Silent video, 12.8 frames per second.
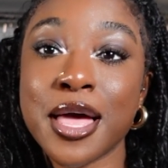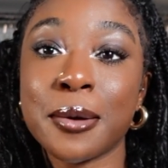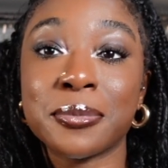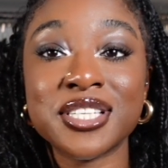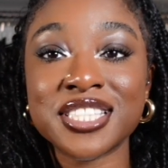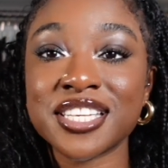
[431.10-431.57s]

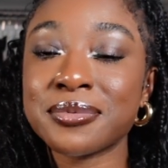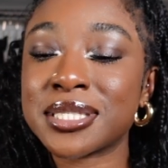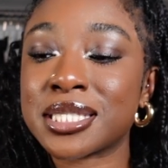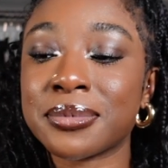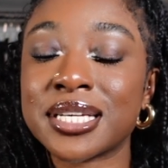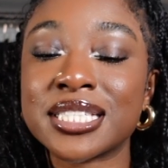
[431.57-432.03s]
Please give me
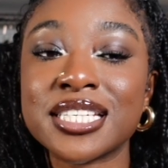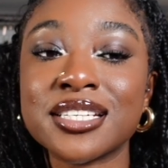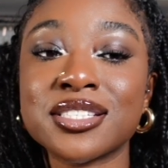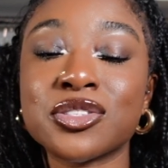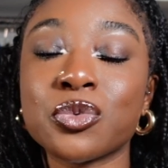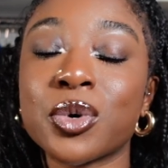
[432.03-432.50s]
some
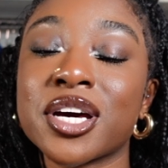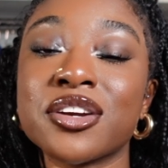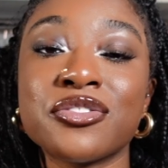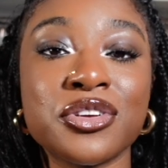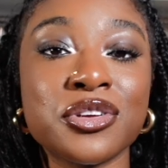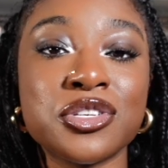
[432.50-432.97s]
ideas on what kind
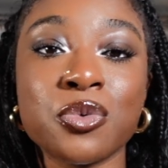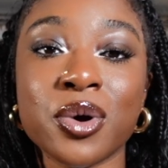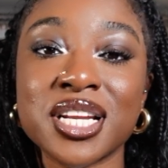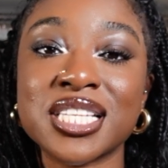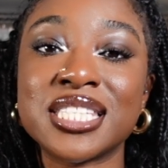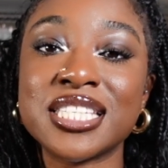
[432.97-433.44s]
of videos you
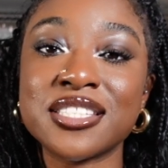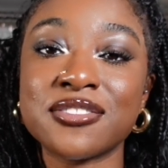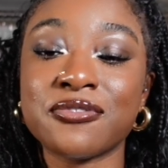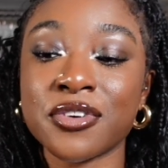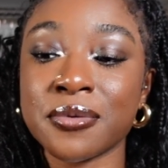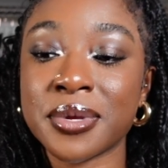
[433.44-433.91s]
want to see
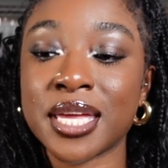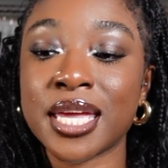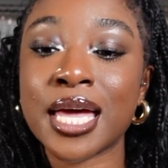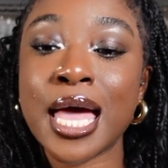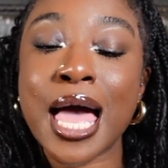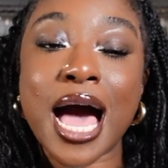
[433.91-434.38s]
from me.